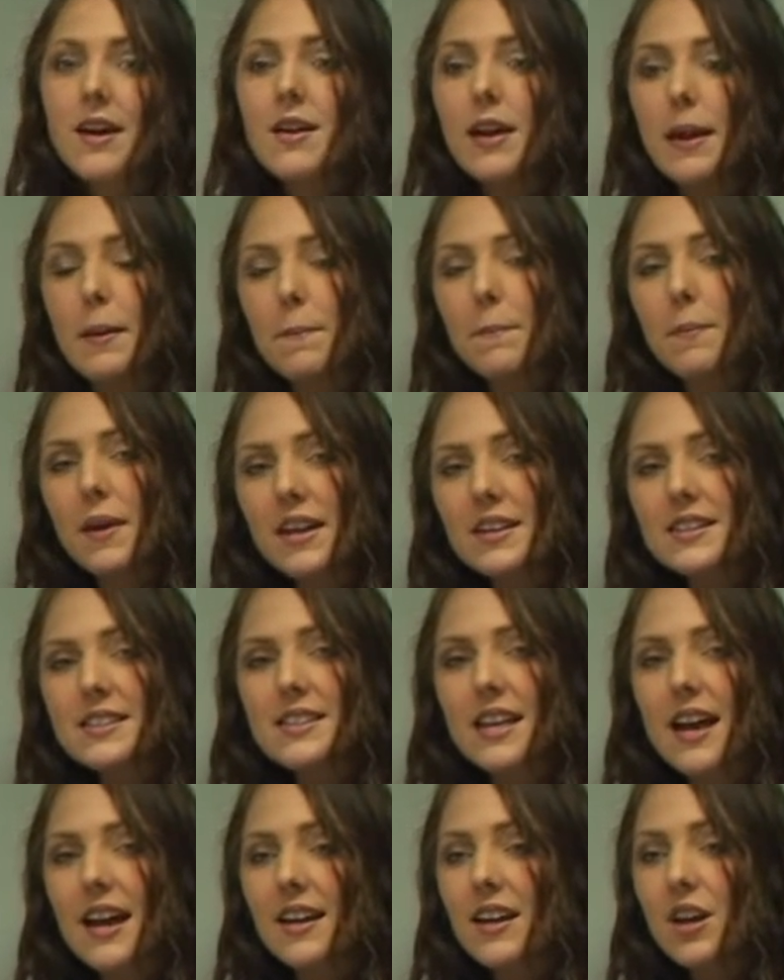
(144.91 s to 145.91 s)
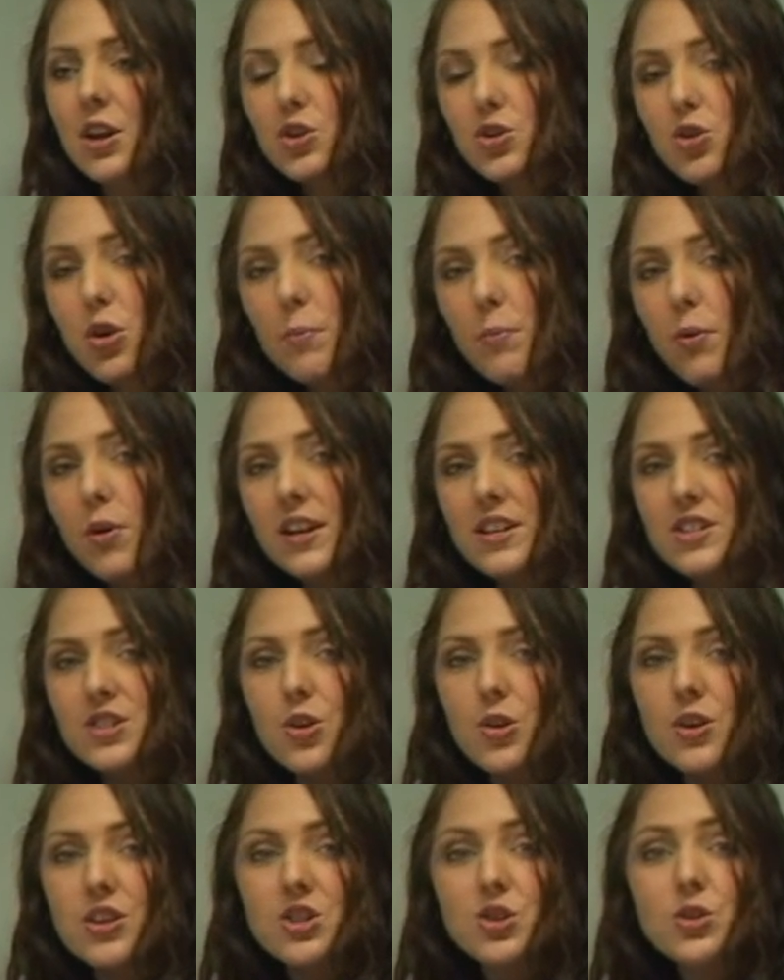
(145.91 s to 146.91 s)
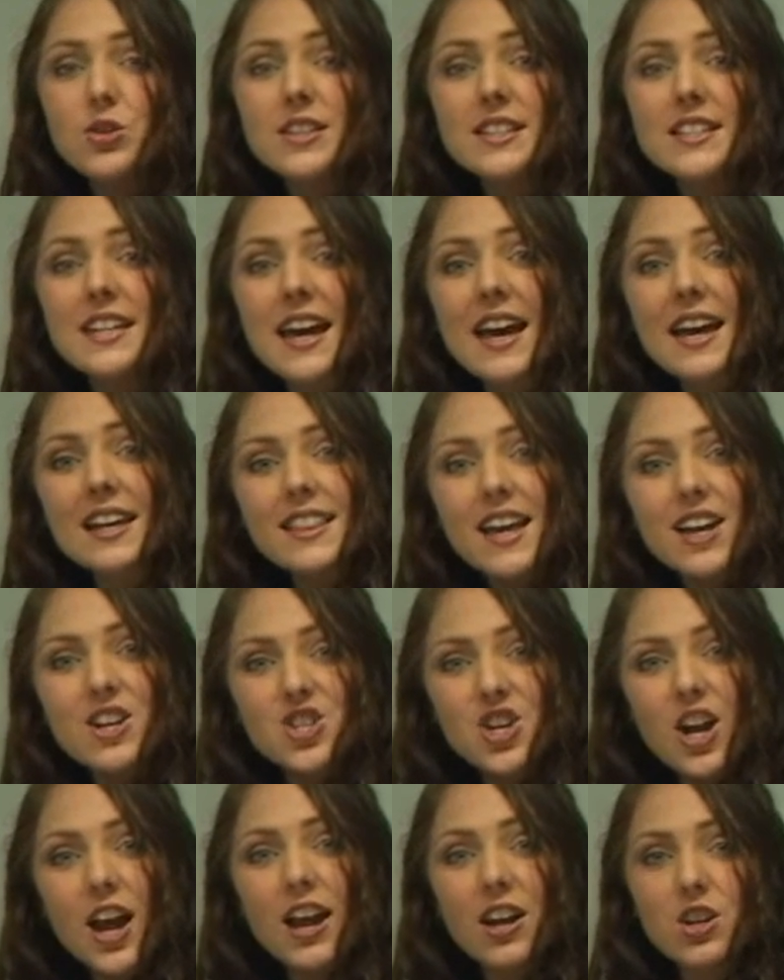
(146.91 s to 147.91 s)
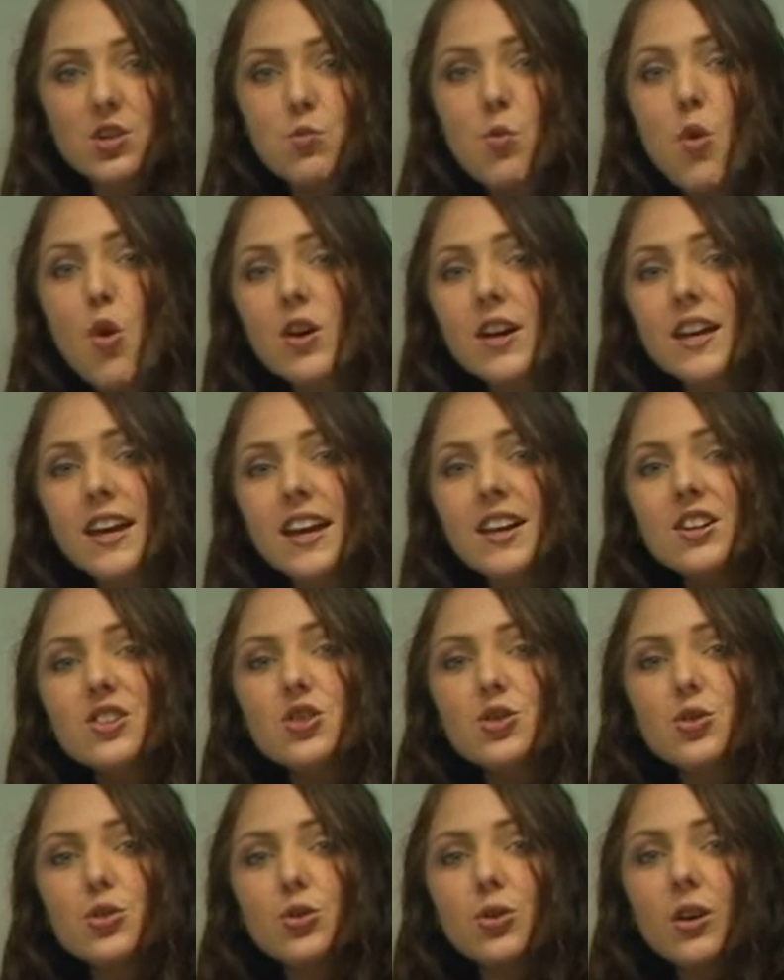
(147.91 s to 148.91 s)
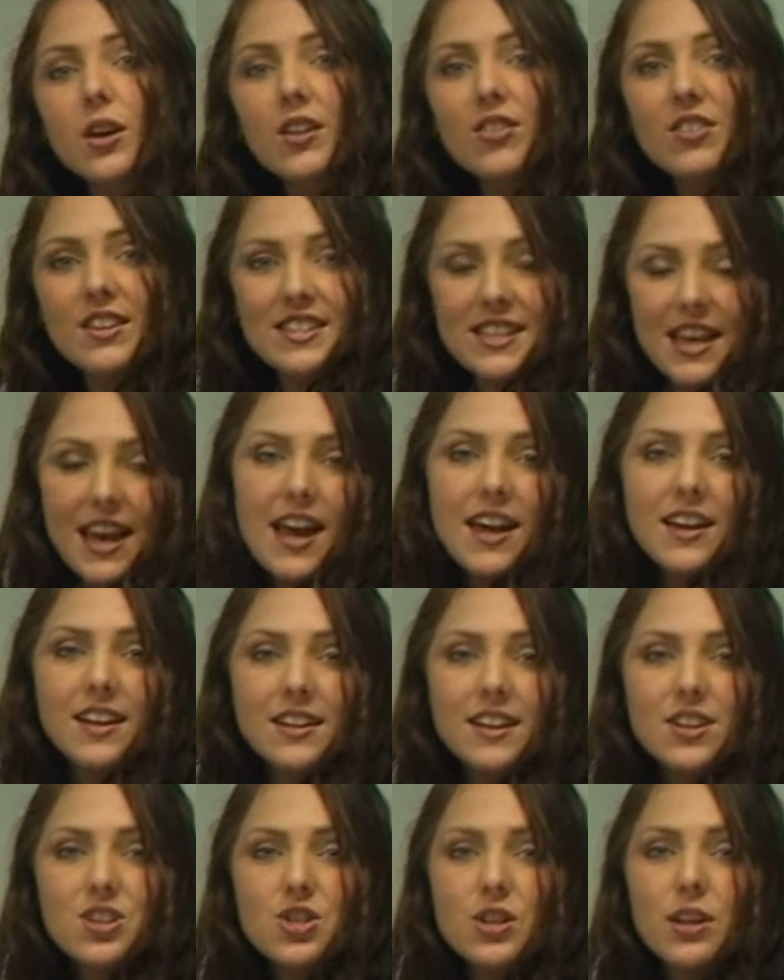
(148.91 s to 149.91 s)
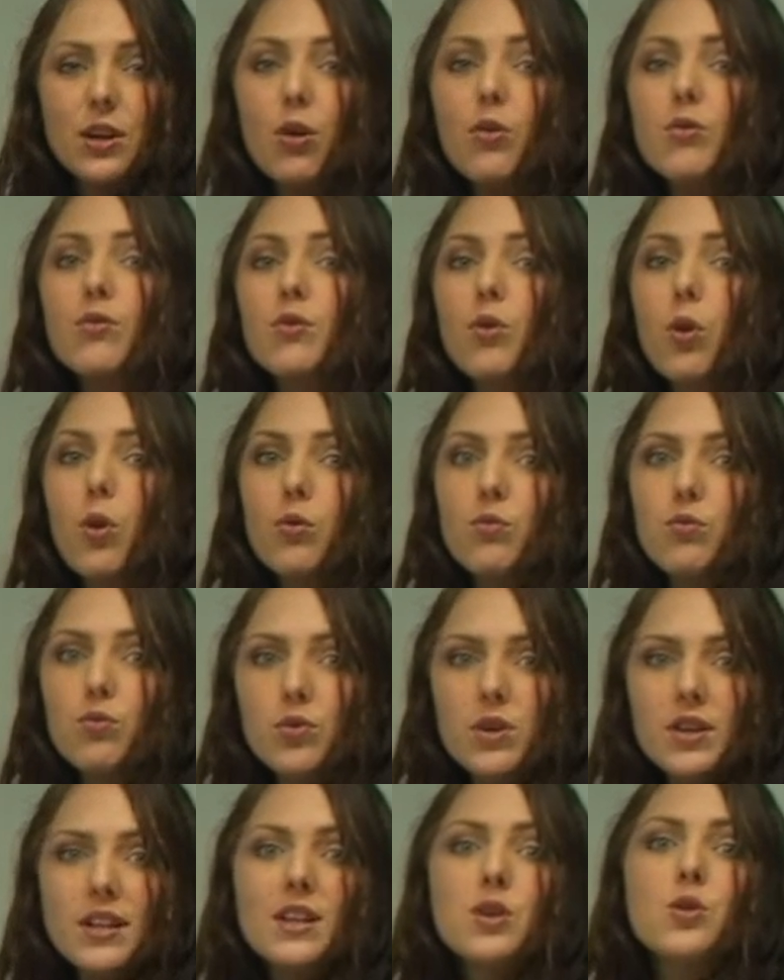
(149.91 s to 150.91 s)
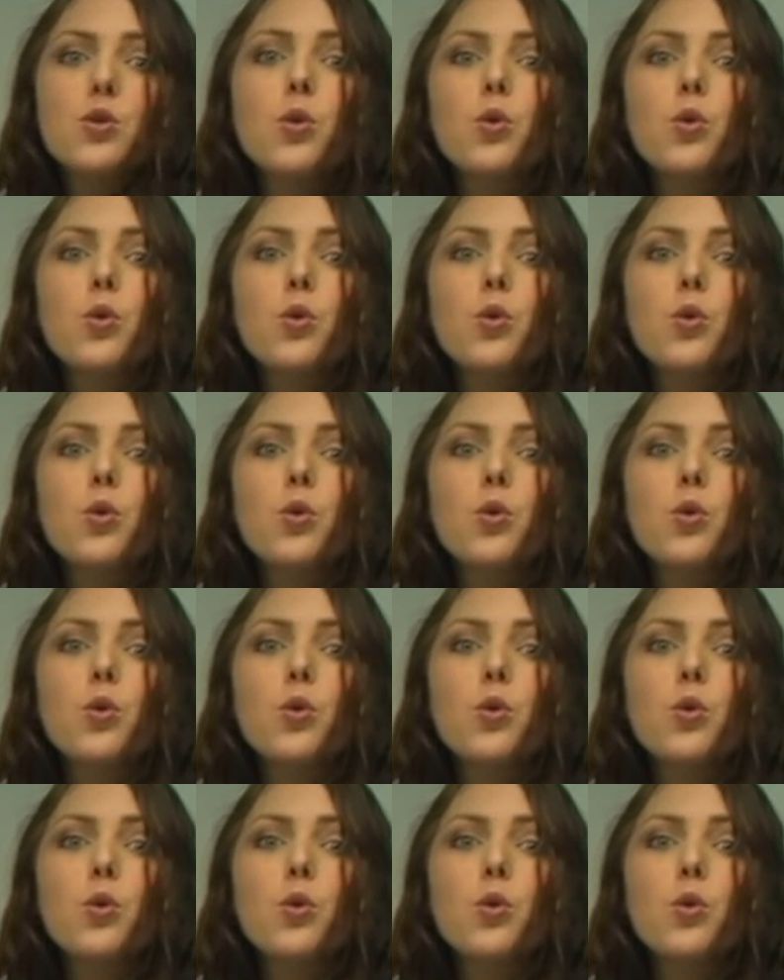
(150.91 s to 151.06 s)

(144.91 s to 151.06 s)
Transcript: it means that your body is going to detect that change walking into this air conditioning of, of really